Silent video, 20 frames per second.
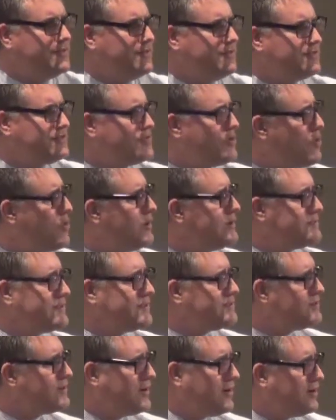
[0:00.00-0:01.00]
stories
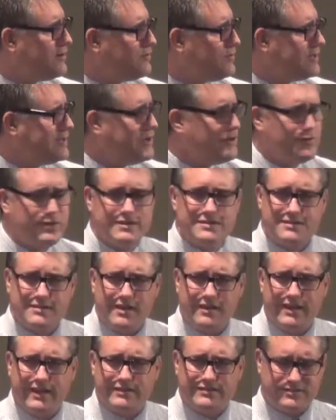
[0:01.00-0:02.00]
that you heard when you were in
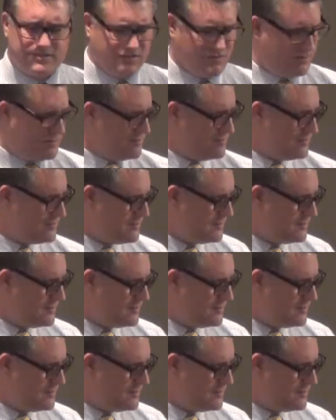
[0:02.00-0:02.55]
Sunday school.